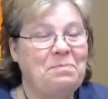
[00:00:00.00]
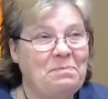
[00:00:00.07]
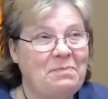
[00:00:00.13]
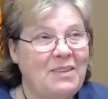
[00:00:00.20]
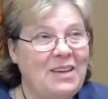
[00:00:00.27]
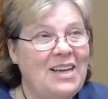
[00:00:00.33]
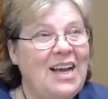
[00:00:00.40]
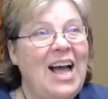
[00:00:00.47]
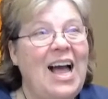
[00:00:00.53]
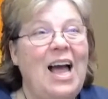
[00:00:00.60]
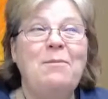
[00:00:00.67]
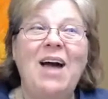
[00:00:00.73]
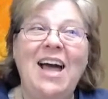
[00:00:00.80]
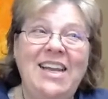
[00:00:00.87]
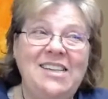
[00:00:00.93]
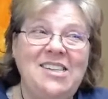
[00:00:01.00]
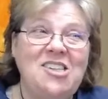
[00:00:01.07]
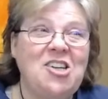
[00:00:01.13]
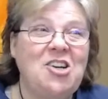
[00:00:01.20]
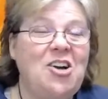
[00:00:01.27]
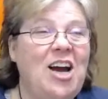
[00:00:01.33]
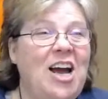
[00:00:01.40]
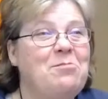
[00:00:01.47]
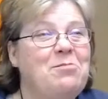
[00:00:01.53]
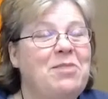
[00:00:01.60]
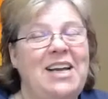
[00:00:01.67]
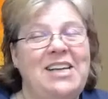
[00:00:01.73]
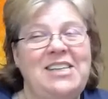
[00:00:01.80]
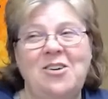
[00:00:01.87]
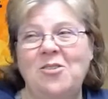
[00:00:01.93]
I'm on Instagram, but
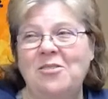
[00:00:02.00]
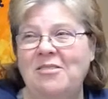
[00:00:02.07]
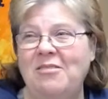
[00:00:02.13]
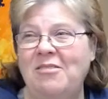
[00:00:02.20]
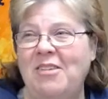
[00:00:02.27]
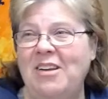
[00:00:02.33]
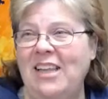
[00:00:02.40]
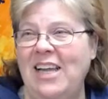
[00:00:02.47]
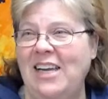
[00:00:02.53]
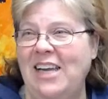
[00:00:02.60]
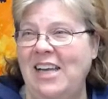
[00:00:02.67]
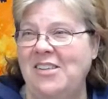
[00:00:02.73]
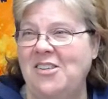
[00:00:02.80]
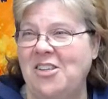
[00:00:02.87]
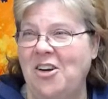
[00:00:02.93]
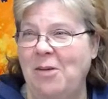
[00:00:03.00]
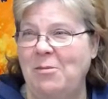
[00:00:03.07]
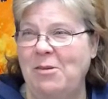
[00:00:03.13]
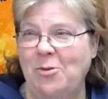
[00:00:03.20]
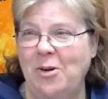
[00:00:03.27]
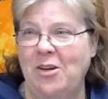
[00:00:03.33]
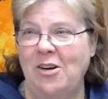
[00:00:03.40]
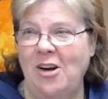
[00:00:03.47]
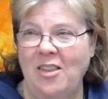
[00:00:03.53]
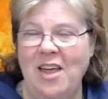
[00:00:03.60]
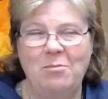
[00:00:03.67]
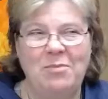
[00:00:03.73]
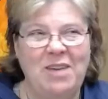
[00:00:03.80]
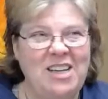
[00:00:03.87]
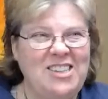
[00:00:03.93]
I don't really like Instagram all that
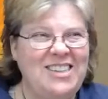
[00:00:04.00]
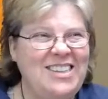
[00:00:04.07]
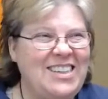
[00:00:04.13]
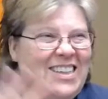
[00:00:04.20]
much.